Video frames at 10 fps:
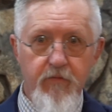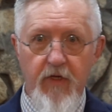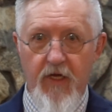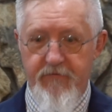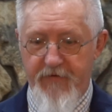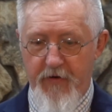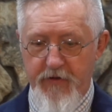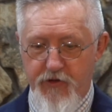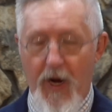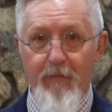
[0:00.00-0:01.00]
in fear and
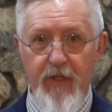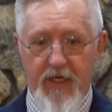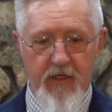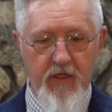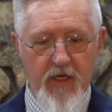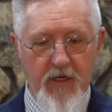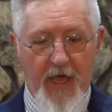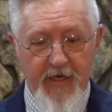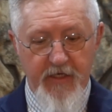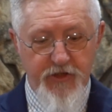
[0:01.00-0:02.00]
trembling,
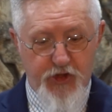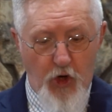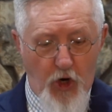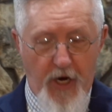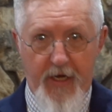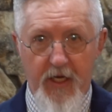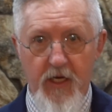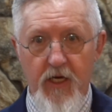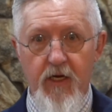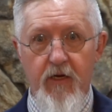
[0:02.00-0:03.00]
and enjoy
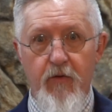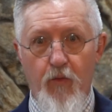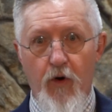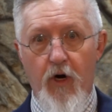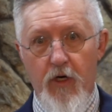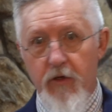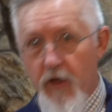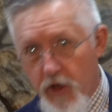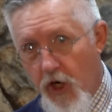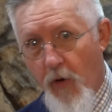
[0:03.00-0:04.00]

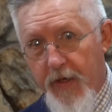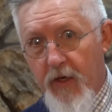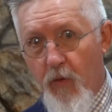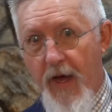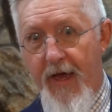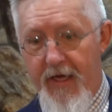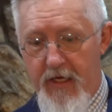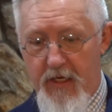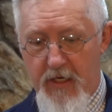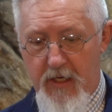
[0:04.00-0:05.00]
we're going
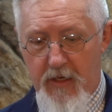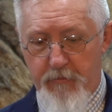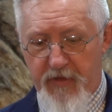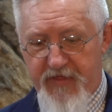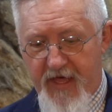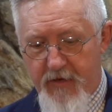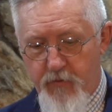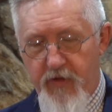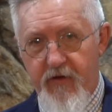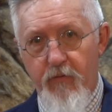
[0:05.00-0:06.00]
away, but then
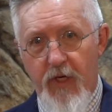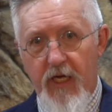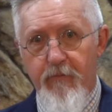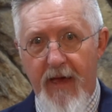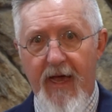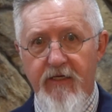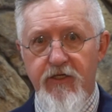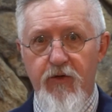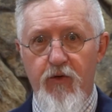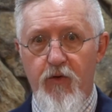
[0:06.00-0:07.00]
we, we come back
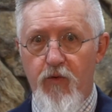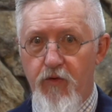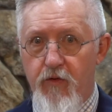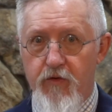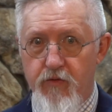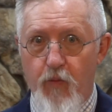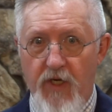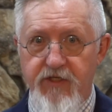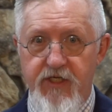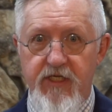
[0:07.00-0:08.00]
to
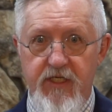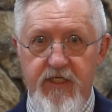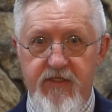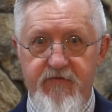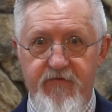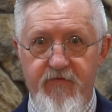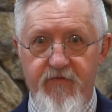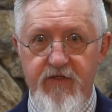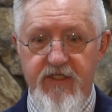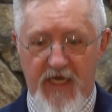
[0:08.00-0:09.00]
what Jesus
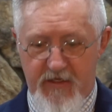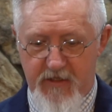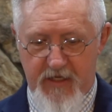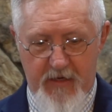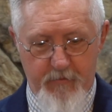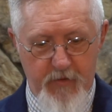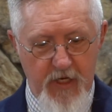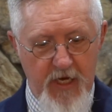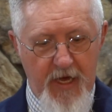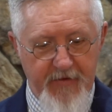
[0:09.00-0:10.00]
said to them
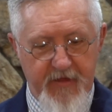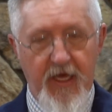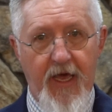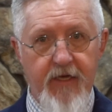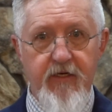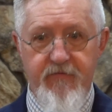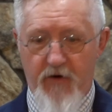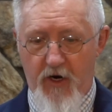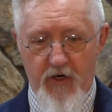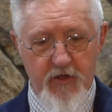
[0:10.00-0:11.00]
at the end of
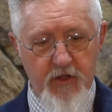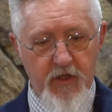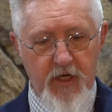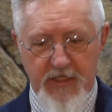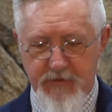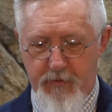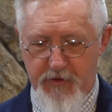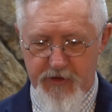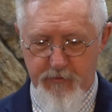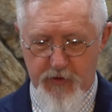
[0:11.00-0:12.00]
our gospel
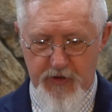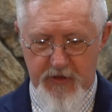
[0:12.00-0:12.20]
this morning.